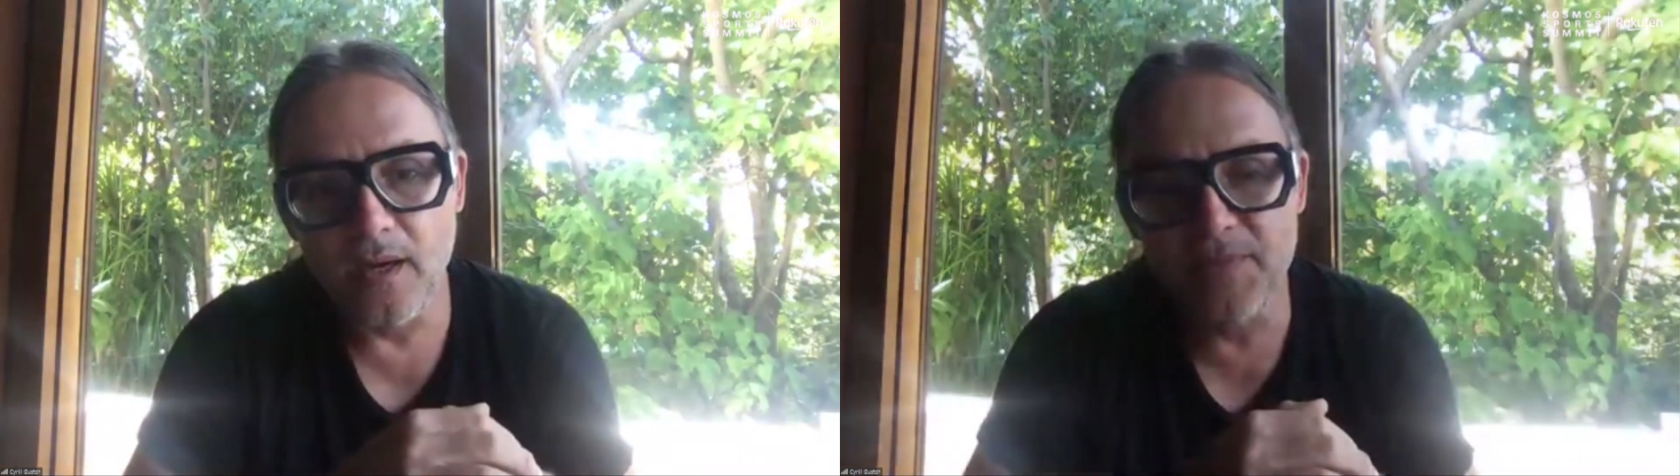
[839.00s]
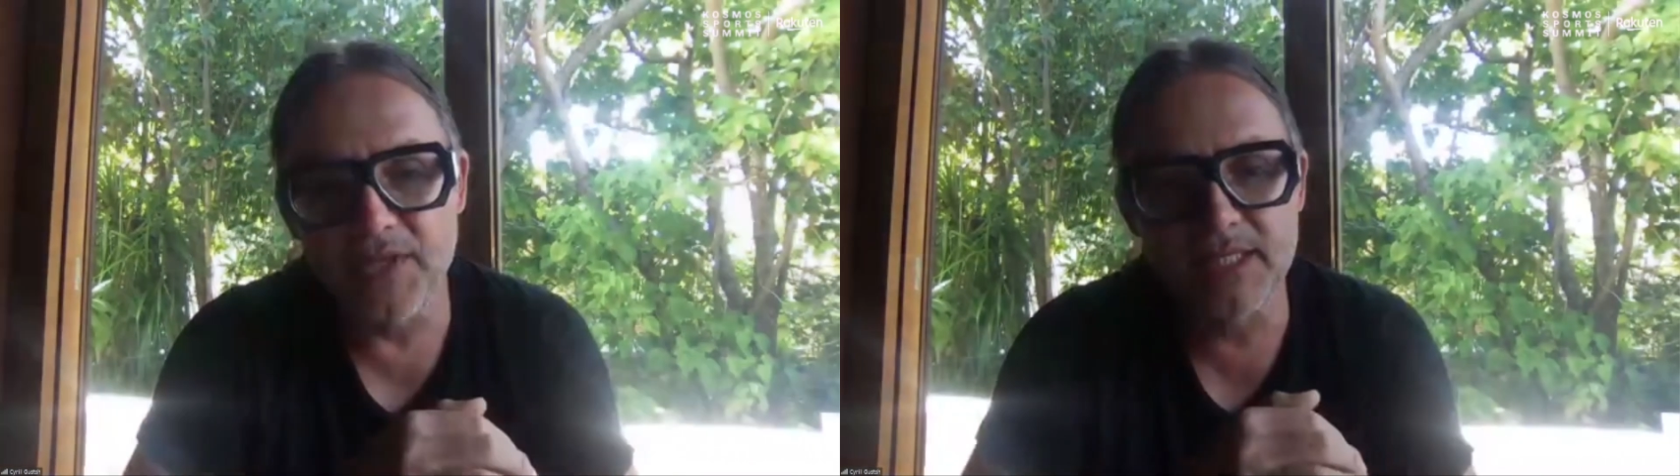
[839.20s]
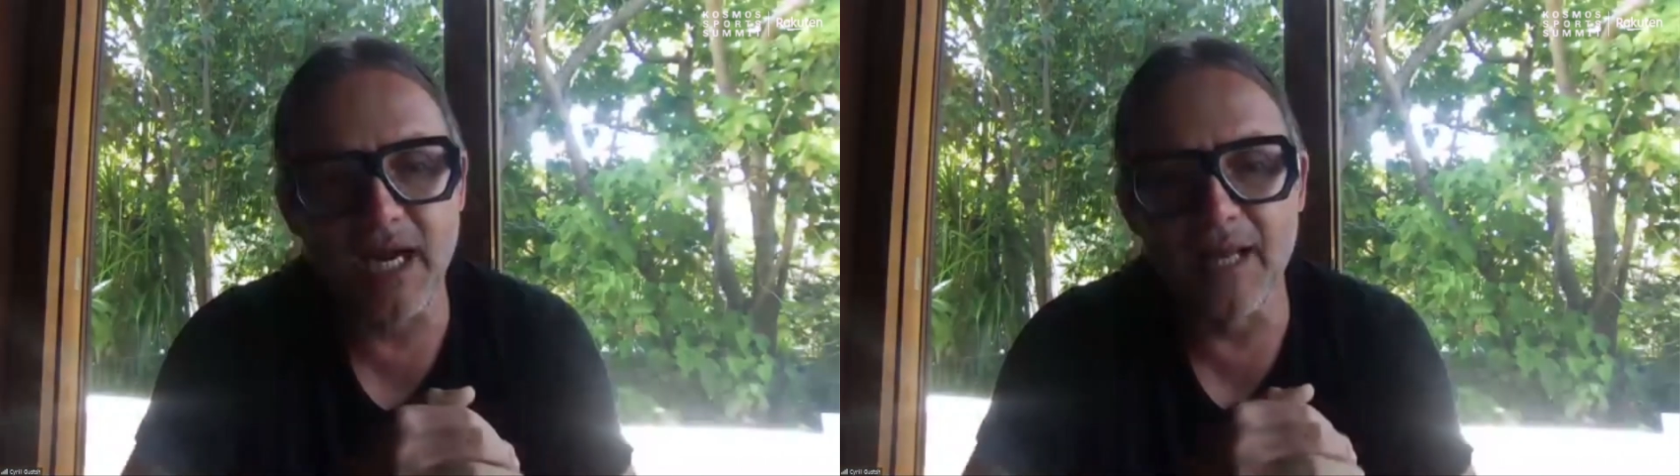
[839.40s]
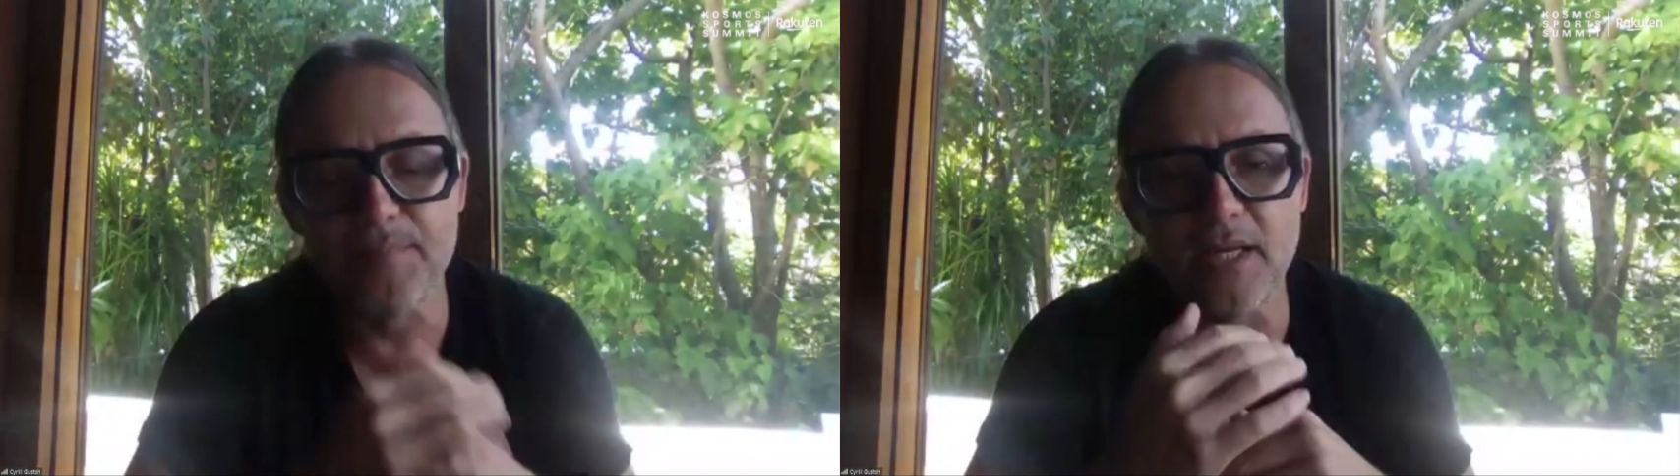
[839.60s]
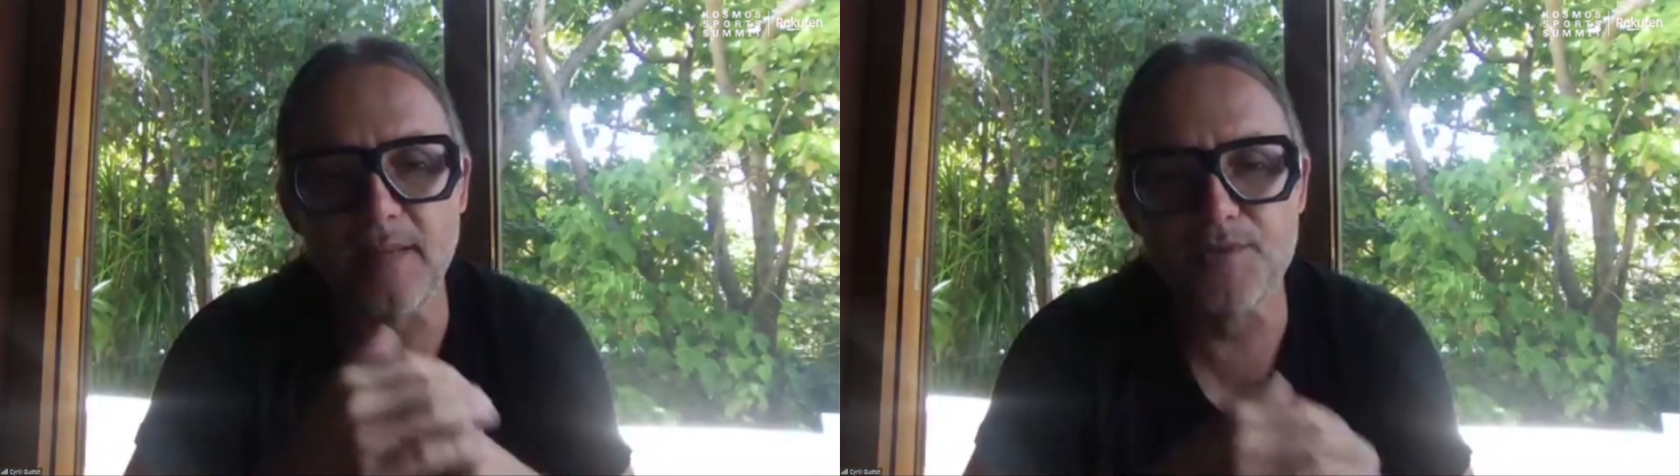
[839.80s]
This can't
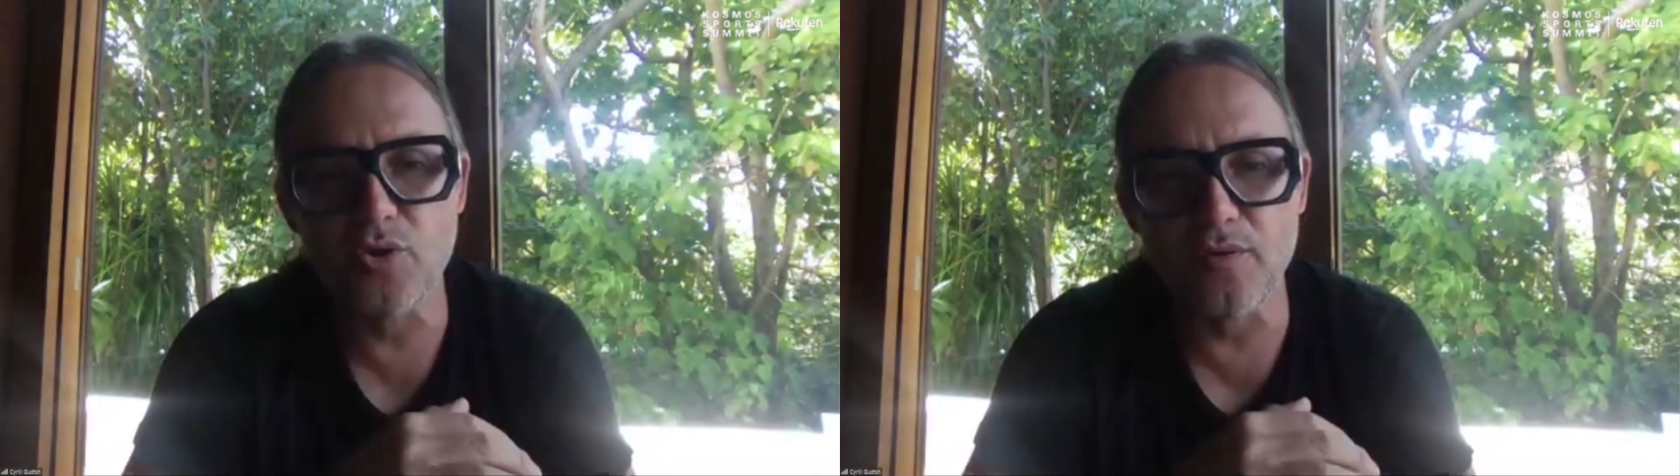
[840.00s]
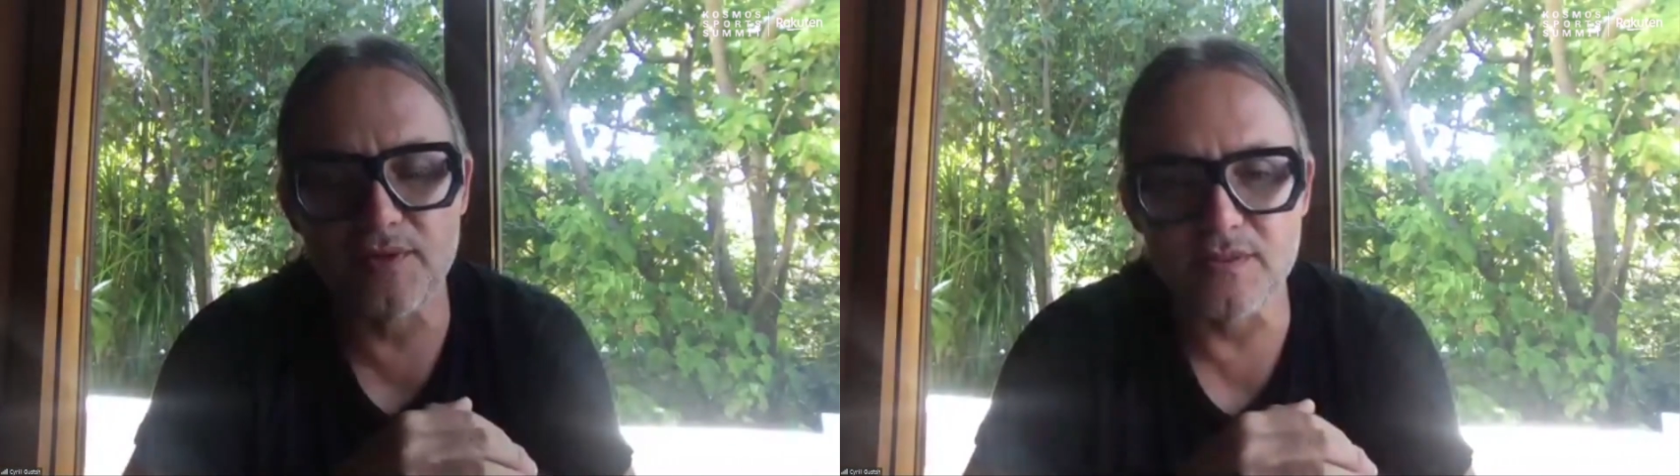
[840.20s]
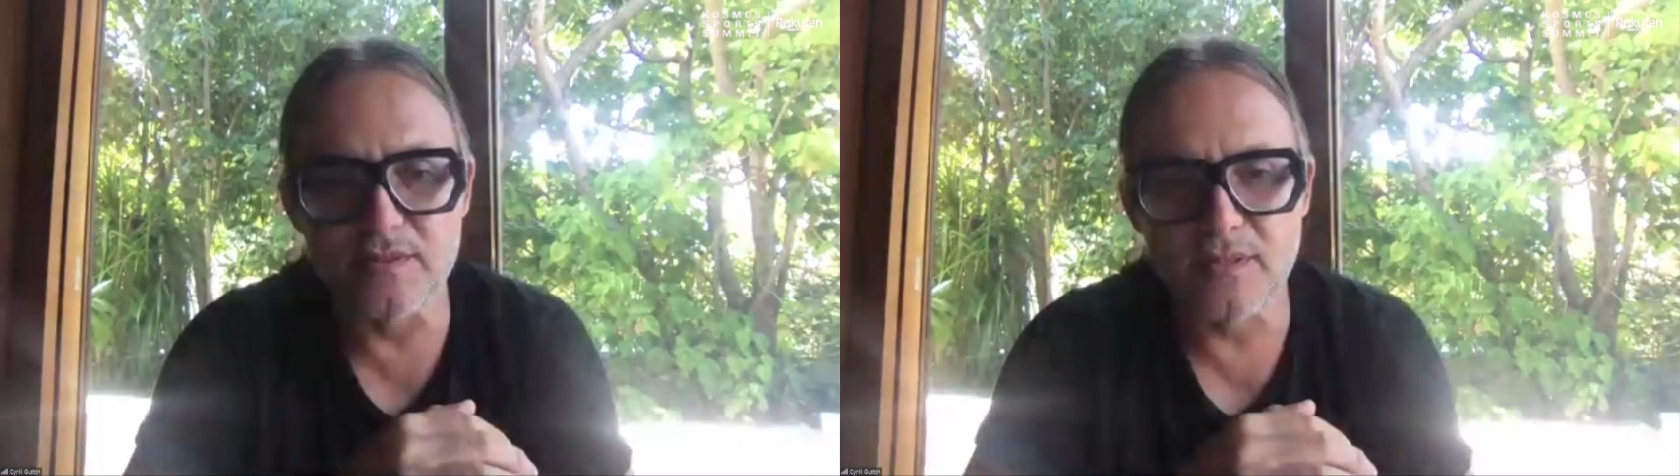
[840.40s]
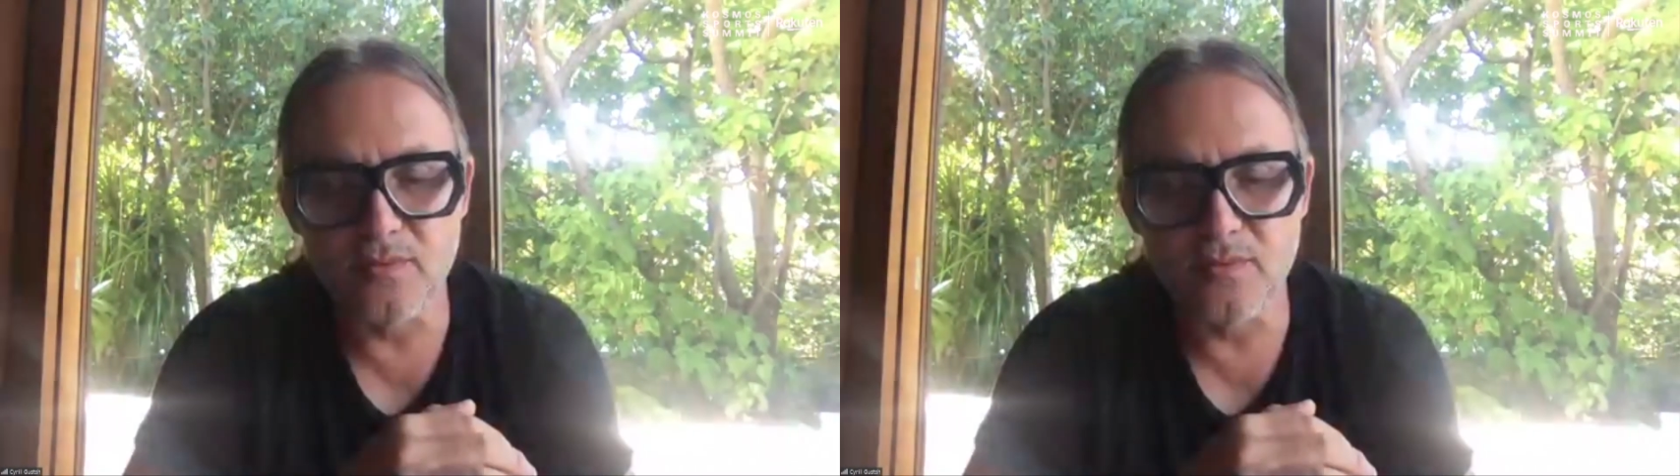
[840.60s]
be a lip service,